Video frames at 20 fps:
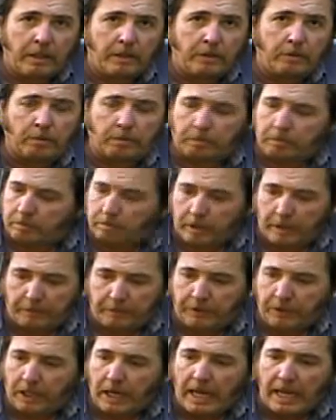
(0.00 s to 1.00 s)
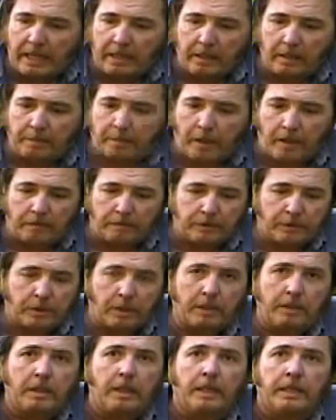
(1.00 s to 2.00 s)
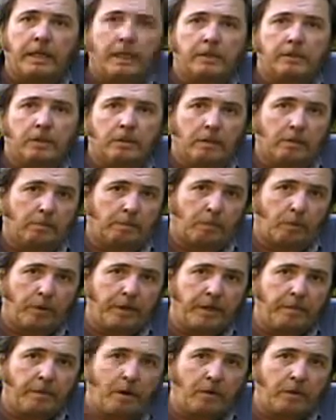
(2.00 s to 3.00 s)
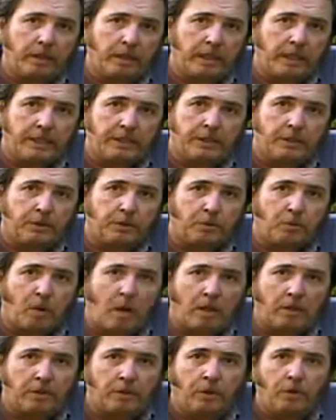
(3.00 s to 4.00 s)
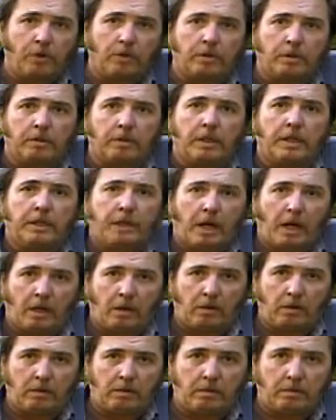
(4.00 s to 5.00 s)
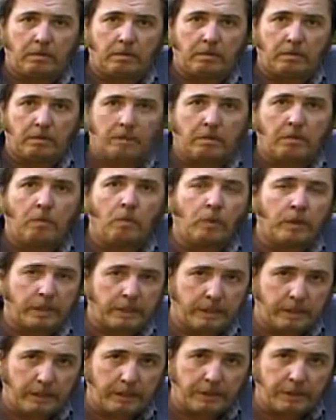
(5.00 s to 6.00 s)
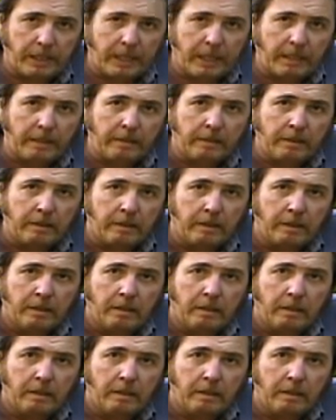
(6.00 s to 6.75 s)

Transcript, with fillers: And you'll lift your line up all of a sudden and there's a little brim on it and he's done swallowed hook and all. when he does that,